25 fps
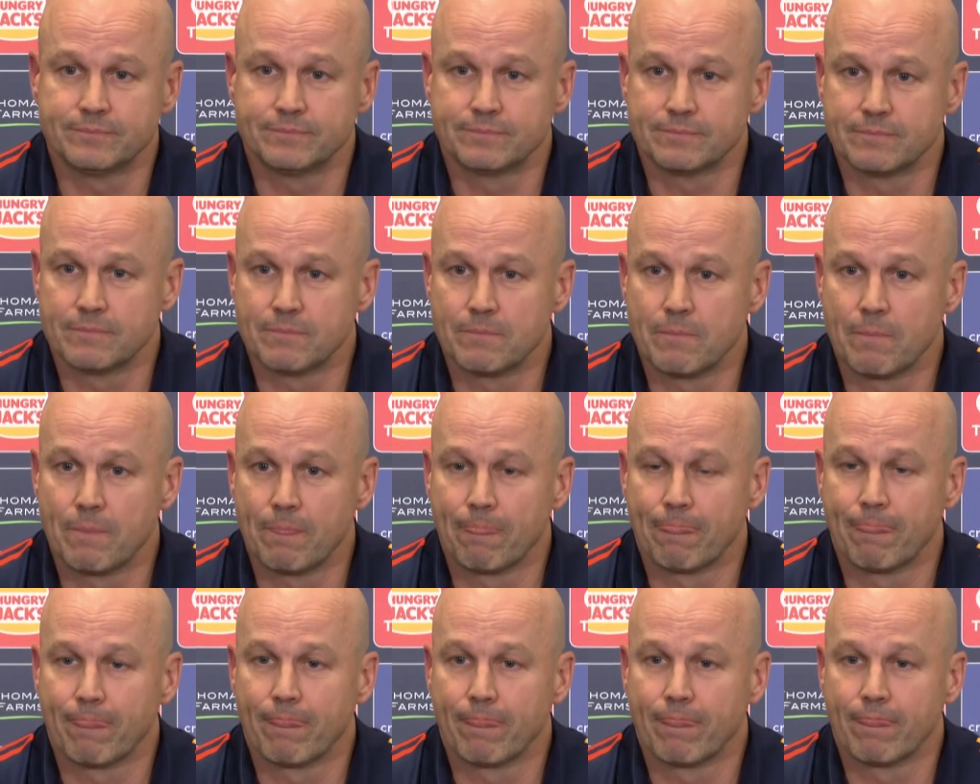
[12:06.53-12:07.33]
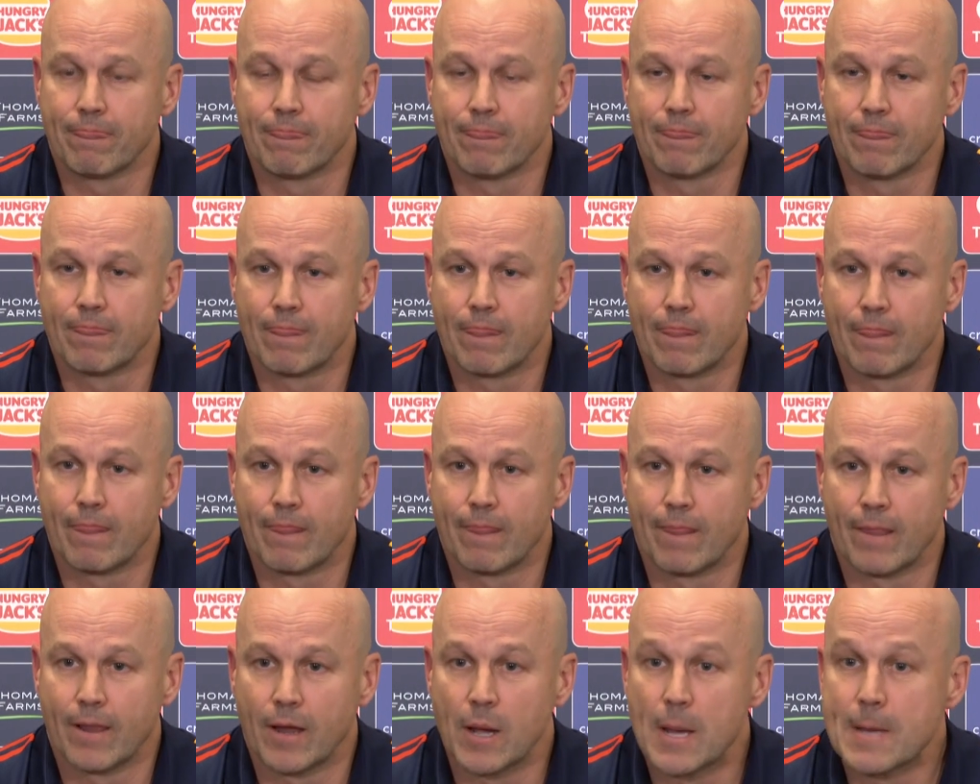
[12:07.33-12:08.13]
Recruit of the year
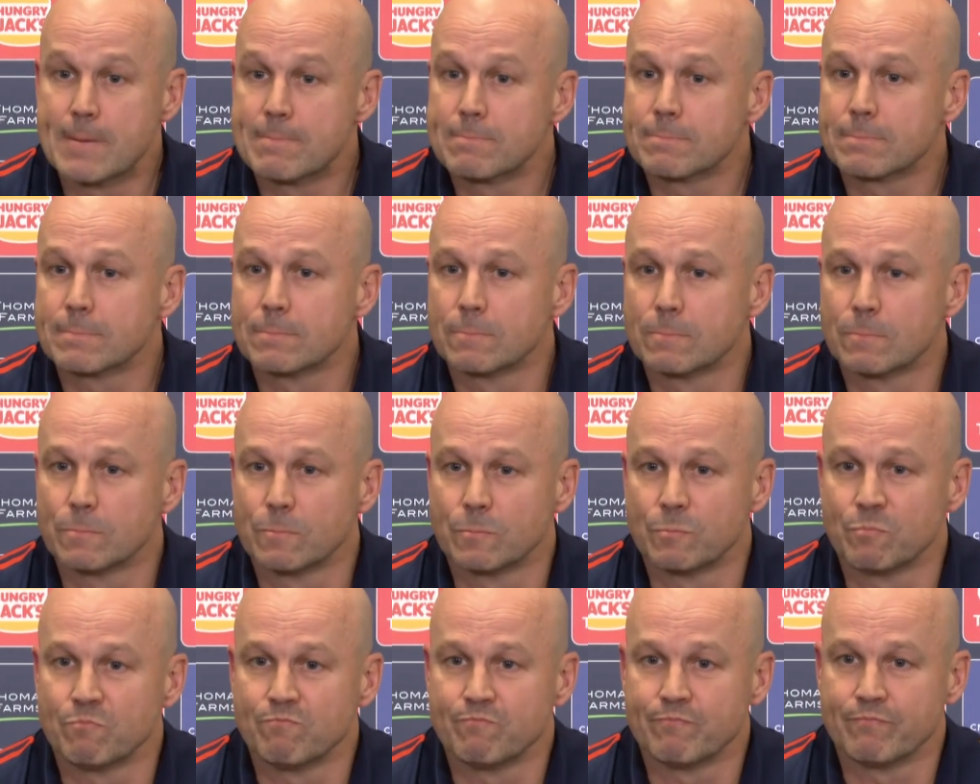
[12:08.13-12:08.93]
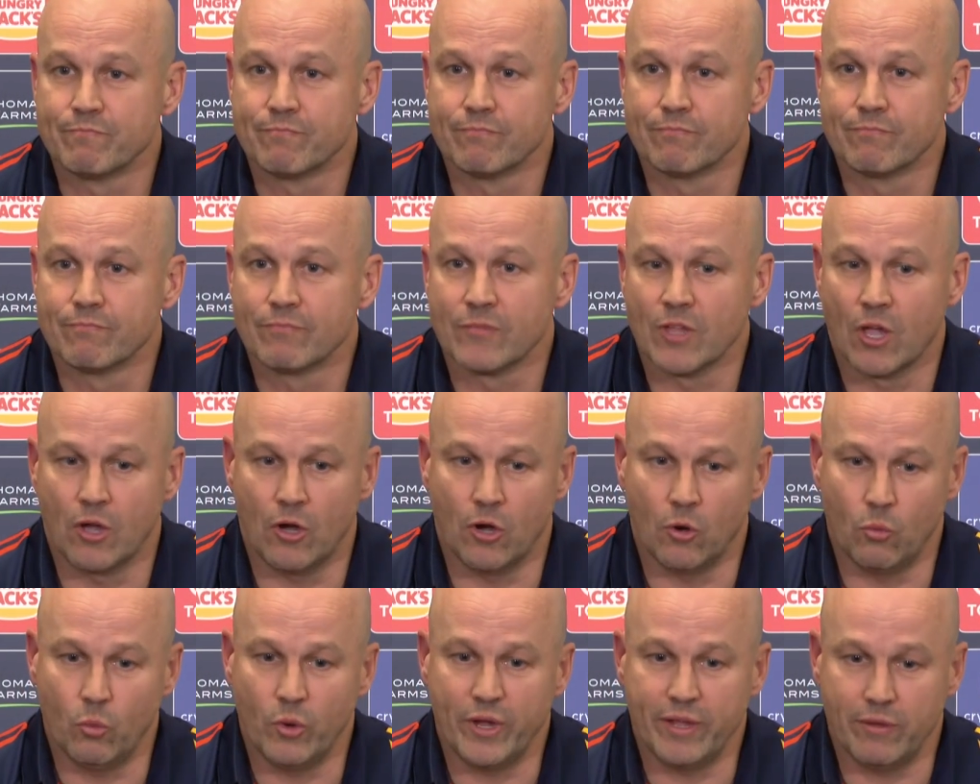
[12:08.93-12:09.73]
across the country.
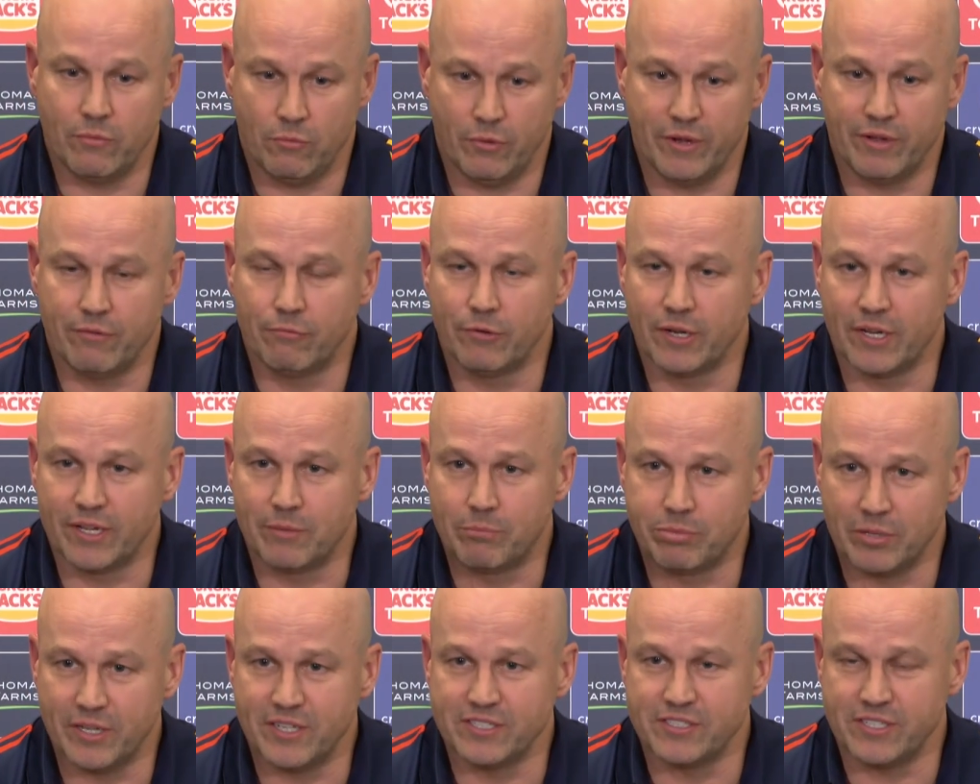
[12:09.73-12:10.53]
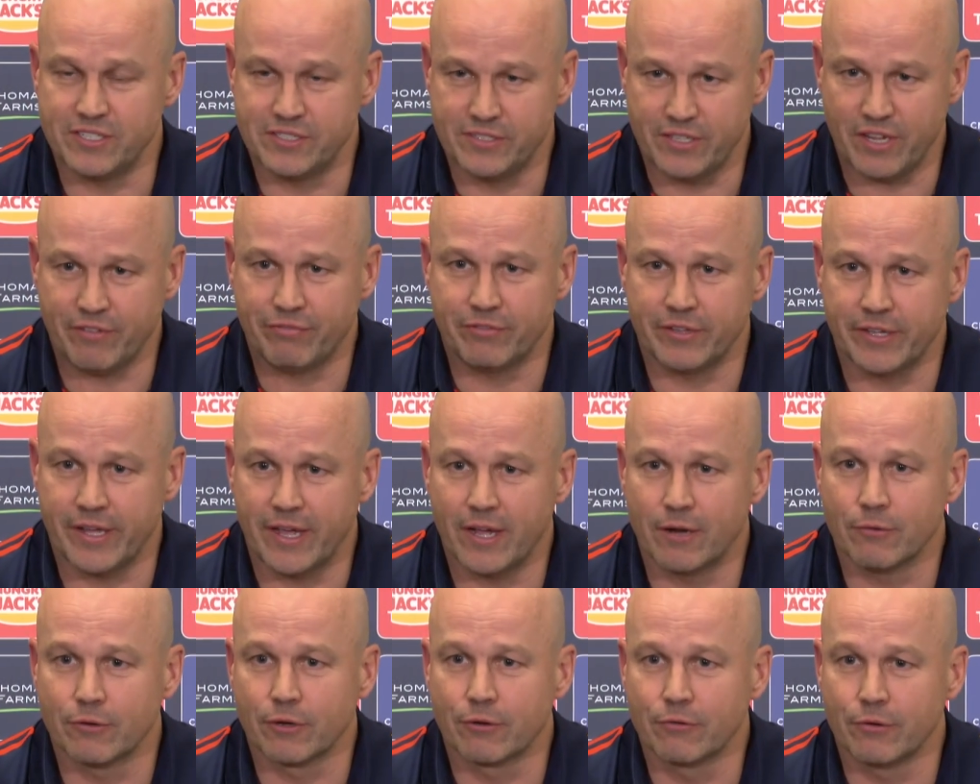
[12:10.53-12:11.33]
Oh, we're we're really pleased. He's
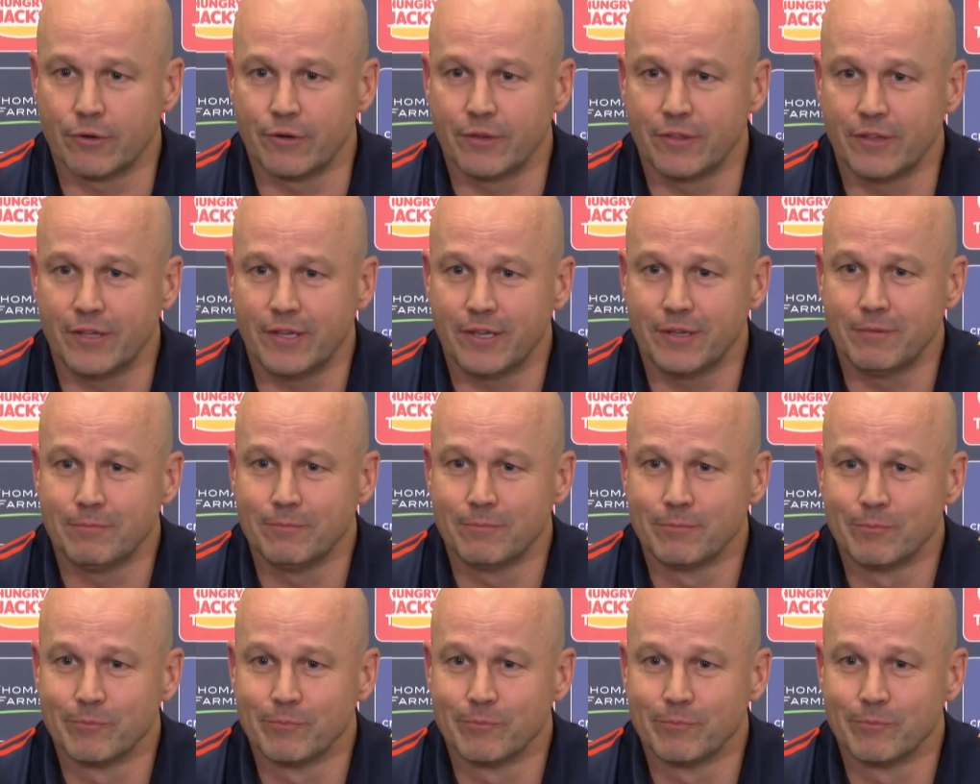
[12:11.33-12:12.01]
definitely our recruit of the year.